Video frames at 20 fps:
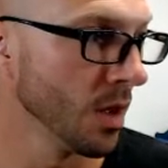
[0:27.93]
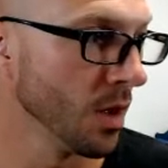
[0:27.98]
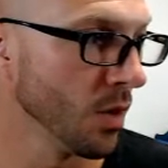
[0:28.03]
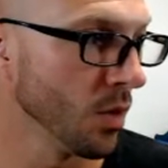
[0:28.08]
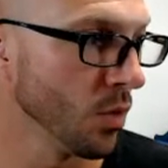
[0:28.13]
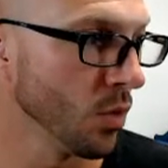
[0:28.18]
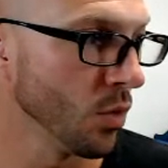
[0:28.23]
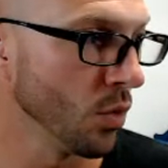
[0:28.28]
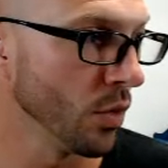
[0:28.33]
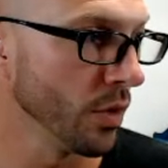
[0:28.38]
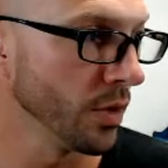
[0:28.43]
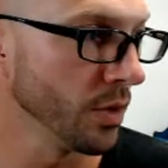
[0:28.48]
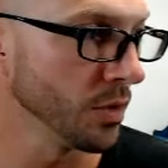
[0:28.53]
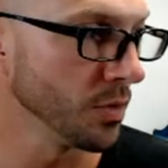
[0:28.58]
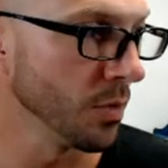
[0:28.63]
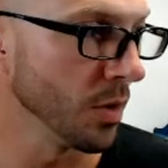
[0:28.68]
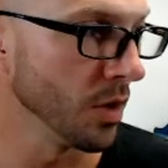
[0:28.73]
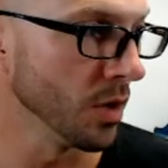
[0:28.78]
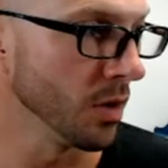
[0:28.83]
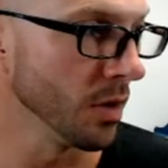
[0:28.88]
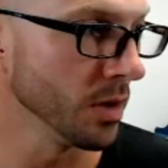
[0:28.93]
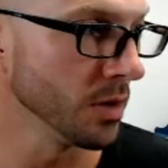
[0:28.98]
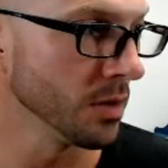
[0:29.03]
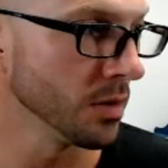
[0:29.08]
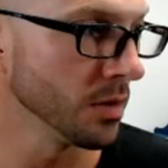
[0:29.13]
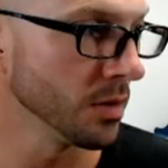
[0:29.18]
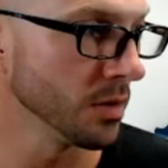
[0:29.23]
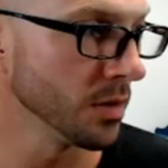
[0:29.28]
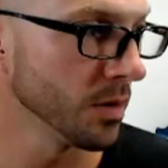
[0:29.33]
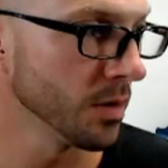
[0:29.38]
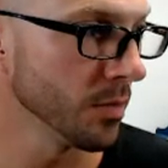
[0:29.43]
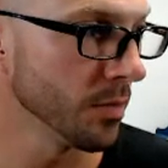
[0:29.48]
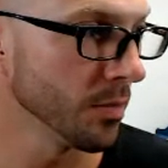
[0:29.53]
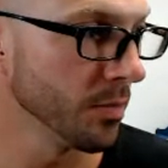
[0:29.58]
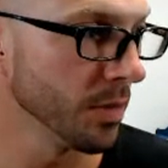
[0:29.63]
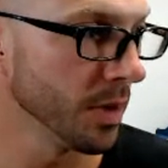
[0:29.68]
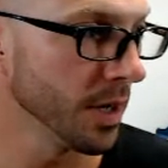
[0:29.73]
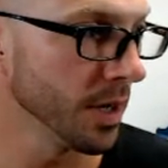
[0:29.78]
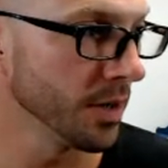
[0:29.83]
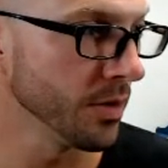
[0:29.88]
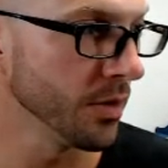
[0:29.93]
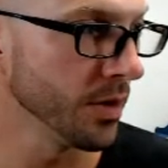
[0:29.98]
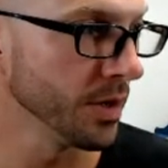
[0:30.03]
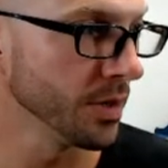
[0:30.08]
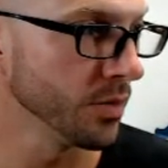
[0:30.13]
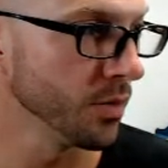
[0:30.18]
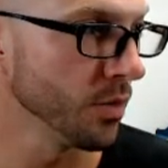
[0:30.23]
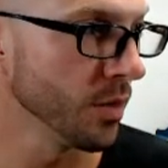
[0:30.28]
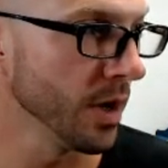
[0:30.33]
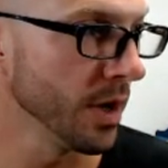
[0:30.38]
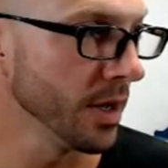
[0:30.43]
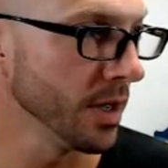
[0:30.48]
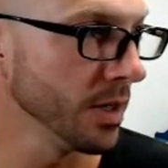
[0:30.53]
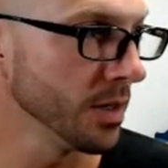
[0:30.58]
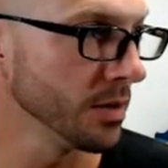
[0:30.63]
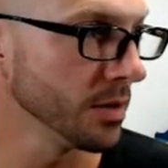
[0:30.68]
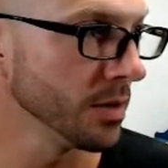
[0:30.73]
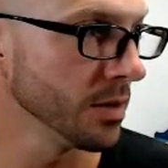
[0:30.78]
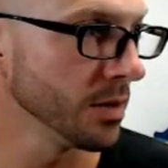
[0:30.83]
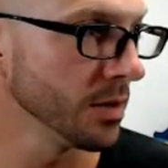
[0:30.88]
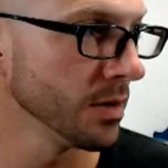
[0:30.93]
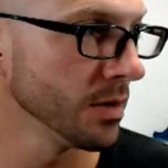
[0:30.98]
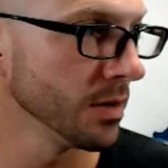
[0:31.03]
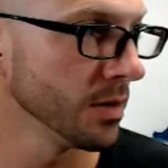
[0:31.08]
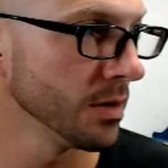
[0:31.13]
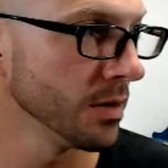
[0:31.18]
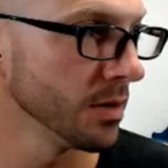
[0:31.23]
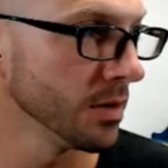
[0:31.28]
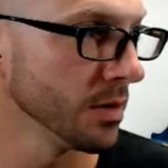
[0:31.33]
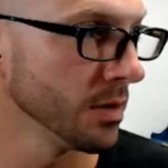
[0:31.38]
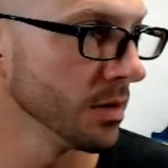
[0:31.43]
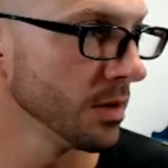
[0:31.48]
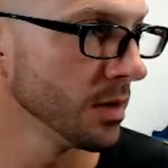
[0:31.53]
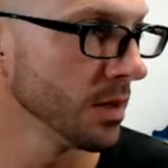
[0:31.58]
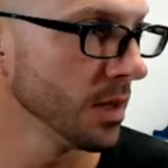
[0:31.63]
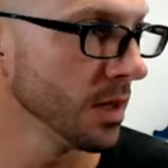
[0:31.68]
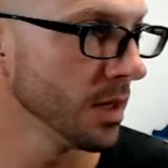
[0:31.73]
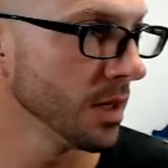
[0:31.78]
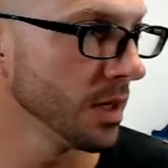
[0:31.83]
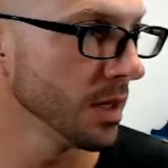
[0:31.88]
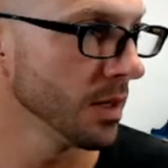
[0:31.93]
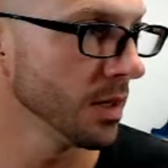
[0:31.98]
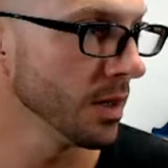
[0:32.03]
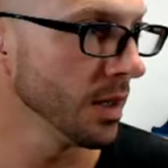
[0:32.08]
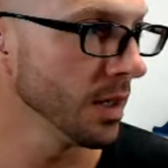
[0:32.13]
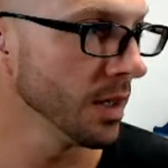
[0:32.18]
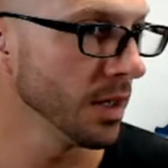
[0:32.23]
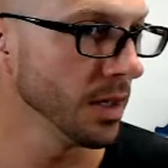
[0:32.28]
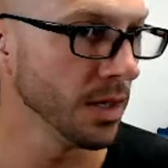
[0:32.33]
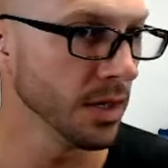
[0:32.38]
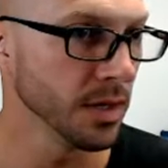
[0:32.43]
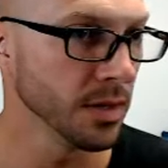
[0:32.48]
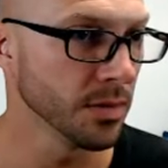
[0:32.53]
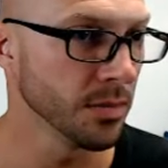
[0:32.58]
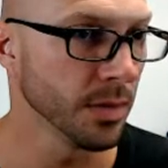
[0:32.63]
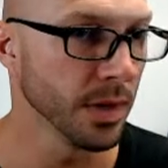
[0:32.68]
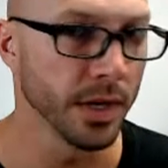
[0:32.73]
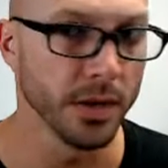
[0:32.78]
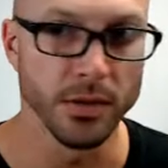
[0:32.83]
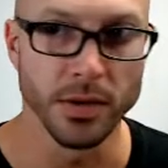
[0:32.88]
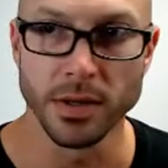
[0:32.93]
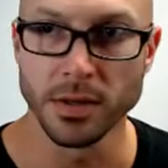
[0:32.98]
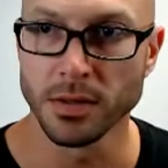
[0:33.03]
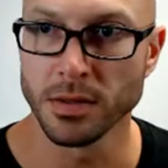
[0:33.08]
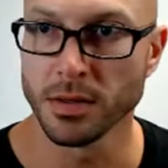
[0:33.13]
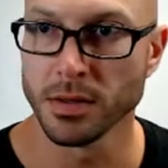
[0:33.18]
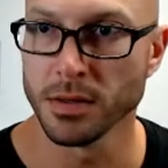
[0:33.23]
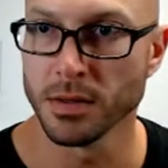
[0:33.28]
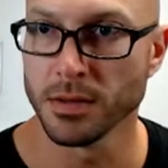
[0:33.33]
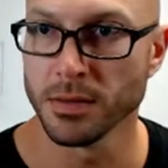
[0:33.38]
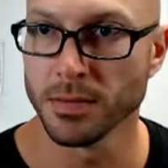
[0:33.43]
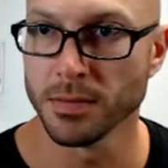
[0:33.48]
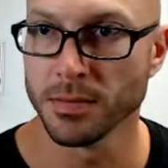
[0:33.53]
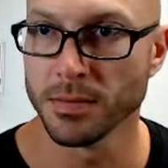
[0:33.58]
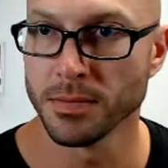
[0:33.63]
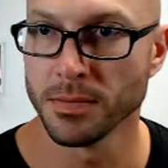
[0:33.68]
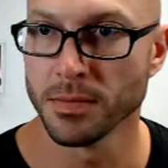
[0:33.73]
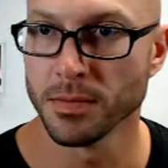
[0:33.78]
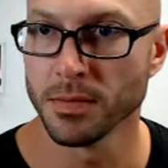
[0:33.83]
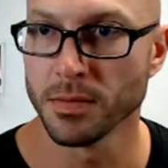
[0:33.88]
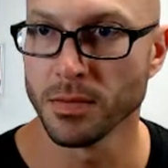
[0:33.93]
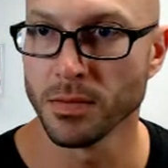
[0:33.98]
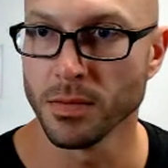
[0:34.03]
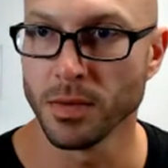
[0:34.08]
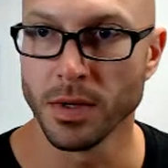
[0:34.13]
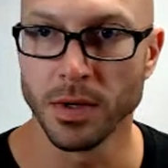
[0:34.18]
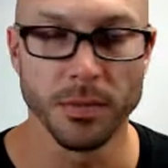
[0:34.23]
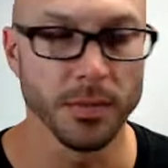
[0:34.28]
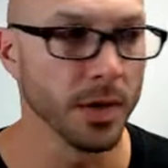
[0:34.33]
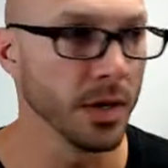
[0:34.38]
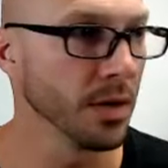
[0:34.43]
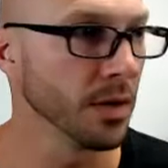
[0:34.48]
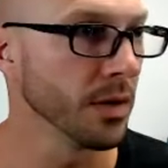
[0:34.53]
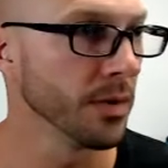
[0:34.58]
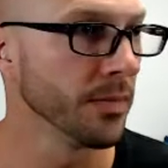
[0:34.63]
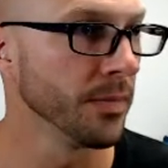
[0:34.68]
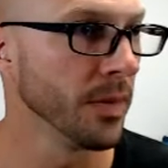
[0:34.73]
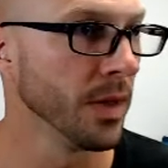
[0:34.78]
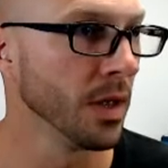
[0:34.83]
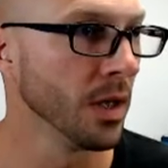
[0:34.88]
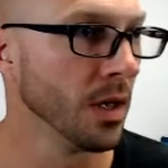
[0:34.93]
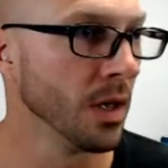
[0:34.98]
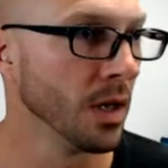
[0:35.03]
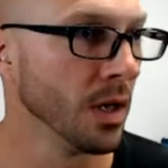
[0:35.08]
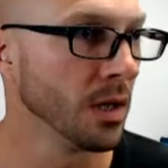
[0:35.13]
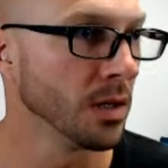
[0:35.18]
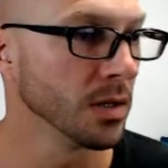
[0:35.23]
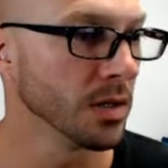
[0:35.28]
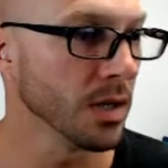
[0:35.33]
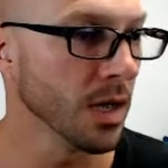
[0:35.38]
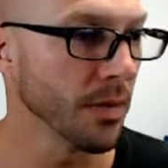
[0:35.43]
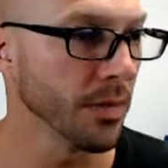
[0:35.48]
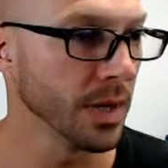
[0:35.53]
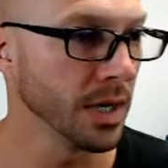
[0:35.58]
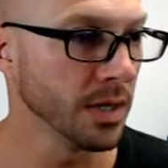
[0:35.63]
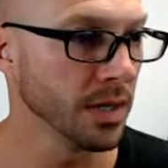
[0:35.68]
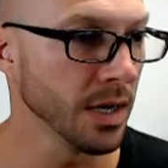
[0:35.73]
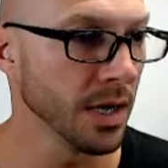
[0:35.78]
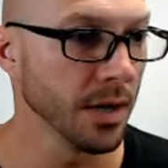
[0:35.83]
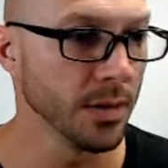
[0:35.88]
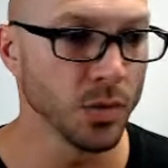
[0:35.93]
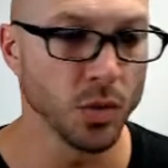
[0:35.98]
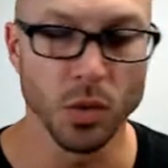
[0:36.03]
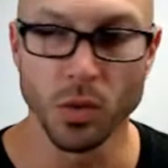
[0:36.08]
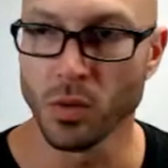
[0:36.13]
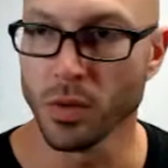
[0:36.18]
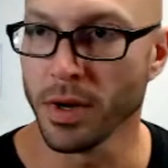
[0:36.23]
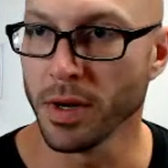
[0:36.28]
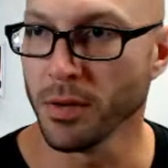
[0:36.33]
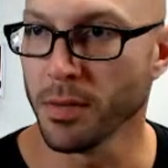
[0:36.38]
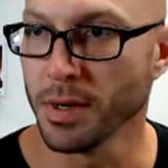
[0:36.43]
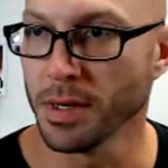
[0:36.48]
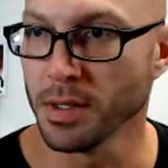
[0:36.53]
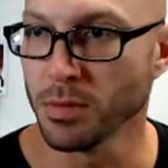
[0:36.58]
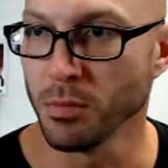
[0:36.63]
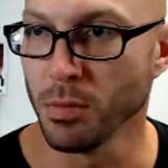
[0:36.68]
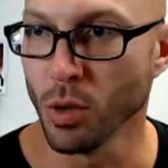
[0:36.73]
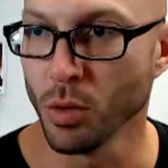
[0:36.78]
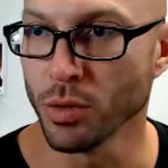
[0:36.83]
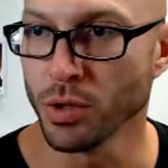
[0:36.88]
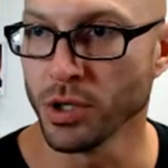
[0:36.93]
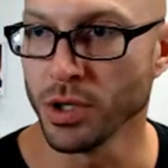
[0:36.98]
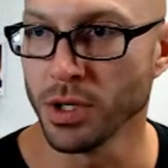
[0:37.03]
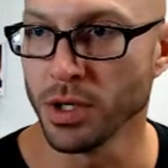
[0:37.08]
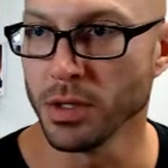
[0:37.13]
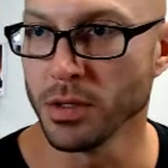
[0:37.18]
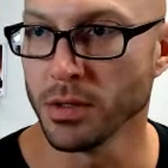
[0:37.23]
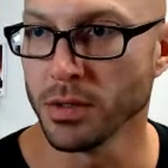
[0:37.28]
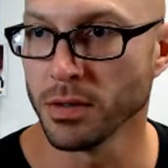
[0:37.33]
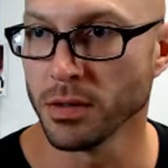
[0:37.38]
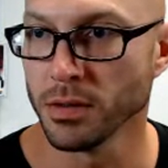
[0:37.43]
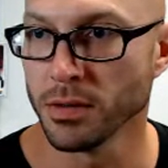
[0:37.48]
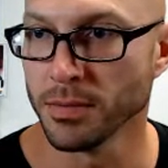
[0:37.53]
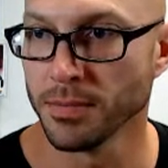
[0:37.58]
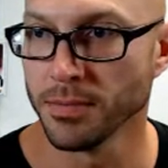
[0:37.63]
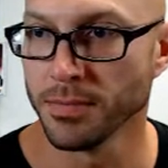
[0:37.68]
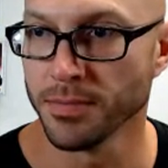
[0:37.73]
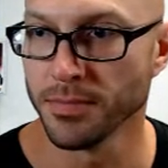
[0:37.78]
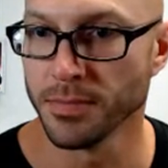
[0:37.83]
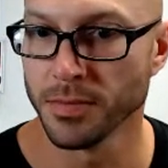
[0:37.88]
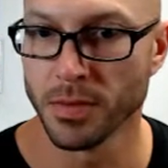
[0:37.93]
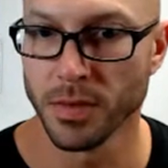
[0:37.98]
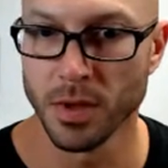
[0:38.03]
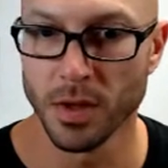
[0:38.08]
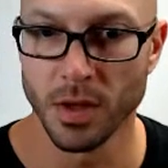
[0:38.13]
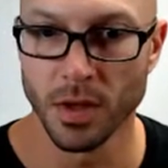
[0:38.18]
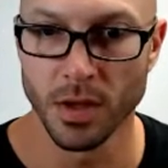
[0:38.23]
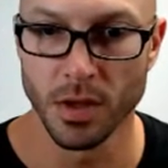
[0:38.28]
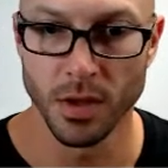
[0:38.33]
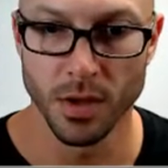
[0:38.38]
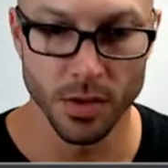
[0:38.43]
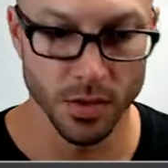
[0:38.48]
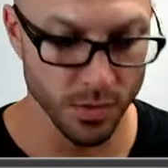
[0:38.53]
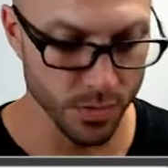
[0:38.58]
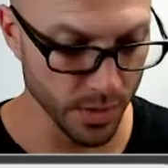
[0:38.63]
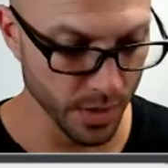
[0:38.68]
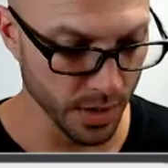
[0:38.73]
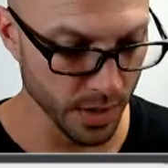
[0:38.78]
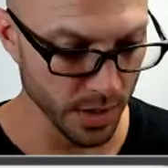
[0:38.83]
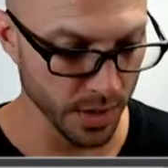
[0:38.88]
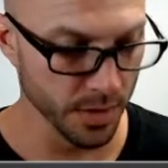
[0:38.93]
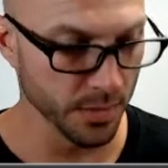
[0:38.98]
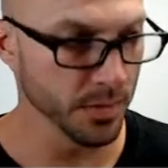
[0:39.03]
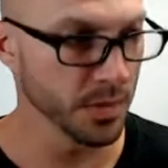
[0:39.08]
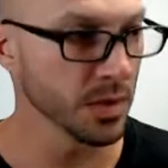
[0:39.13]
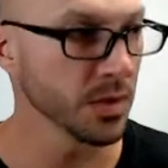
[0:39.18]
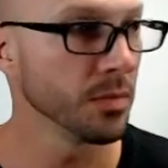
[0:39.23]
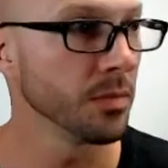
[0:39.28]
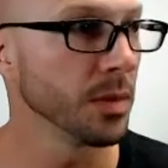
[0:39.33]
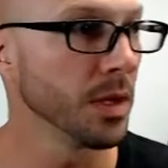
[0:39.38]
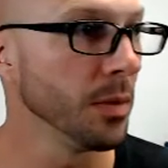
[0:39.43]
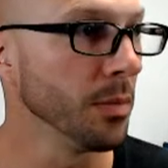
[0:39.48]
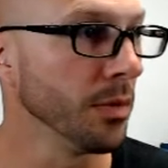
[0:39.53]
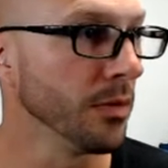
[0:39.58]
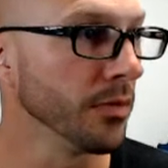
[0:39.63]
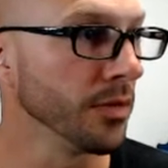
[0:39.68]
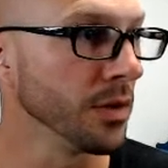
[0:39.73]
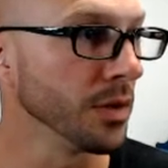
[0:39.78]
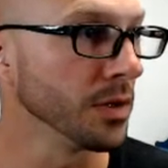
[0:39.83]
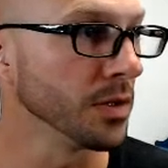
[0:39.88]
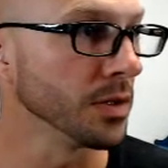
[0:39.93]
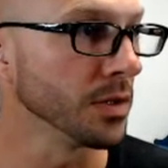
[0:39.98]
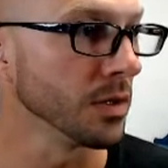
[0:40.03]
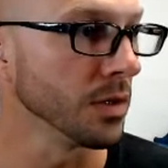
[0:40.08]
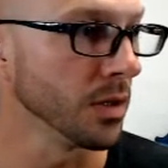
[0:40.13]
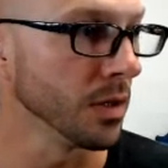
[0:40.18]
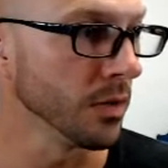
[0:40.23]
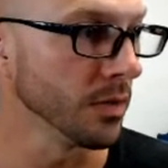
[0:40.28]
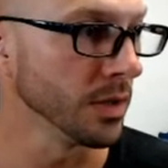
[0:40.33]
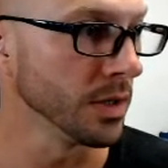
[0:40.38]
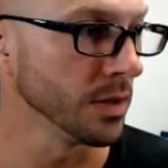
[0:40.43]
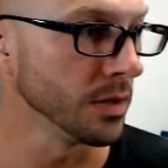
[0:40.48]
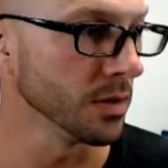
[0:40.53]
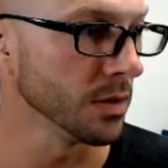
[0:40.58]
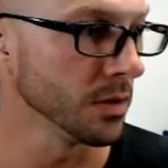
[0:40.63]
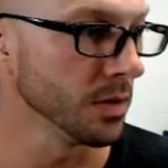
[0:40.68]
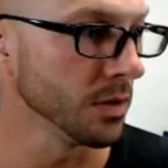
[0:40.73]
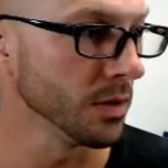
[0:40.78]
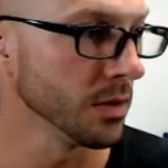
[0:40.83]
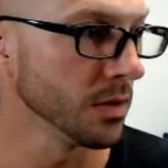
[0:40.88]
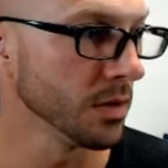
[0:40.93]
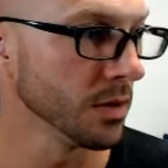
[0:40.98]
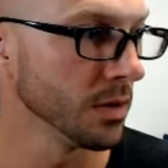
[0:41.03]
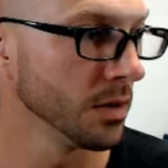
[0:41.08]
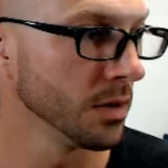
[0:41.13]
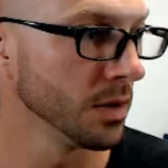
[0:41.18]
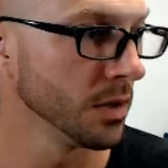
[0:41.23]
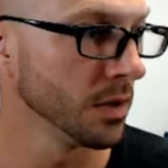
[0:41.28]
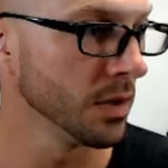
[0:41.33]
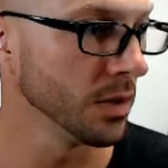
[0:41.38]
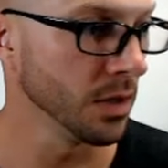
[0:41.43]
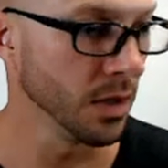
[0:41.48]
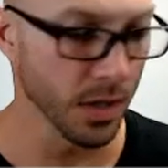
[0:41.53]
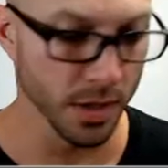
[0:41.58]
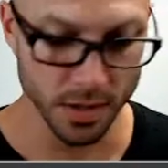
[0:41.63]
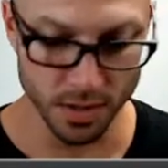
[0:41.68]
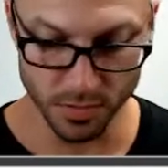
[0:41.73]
Royals, Marlins, Padres, Rays, and the A's, Pirates. Way up there. So how many times will we randomize both sheets? Three times. People first, always. Good luck.